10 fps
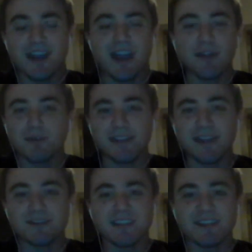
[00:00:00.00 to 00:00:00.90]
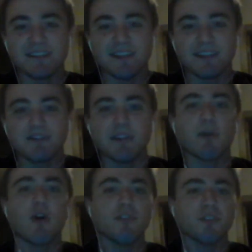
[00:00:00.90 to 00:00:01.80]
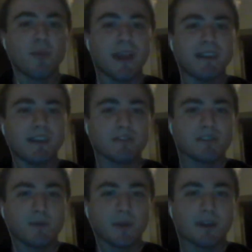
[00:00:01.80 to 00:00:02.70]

I thought it was outside. Like they were on their way to go somewhere.